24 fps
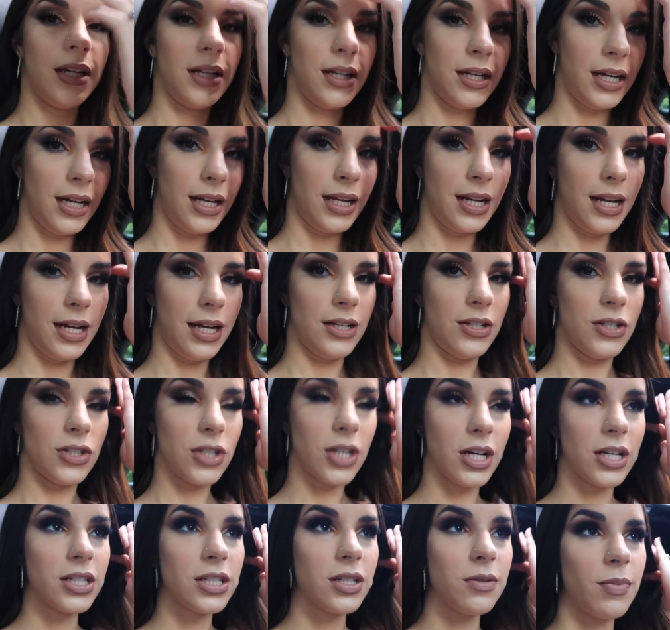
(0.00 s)
Nate and I
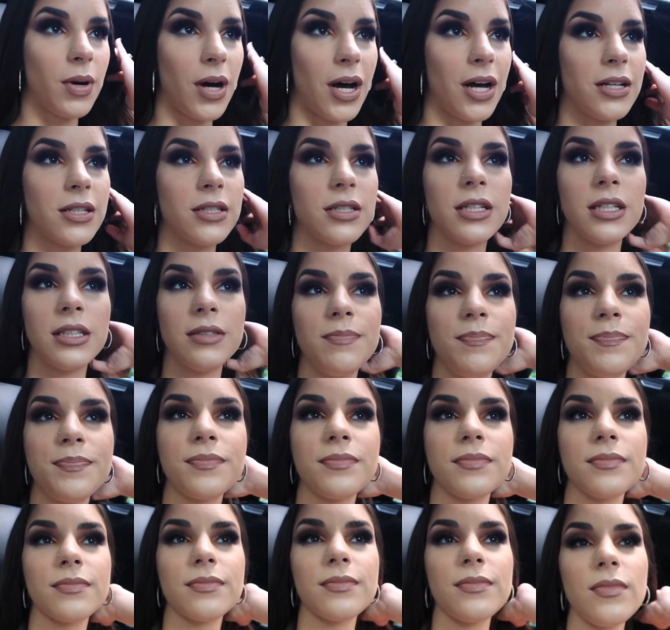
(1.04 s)
just got to Boston
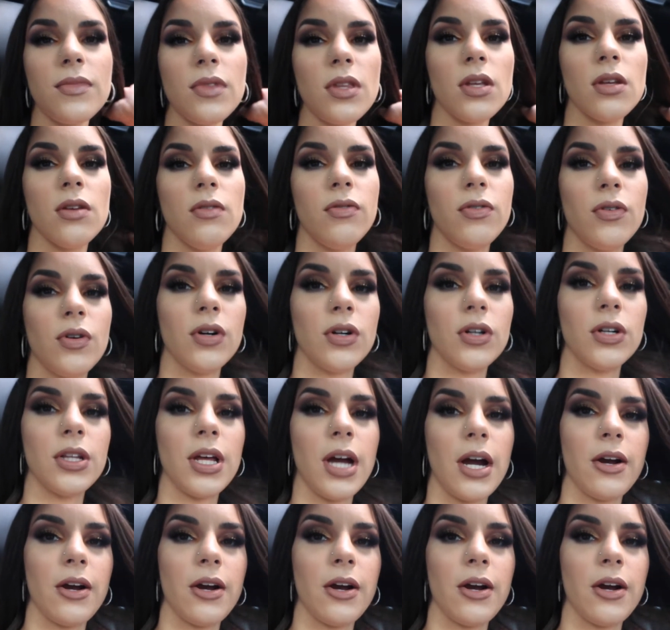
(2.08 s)
for the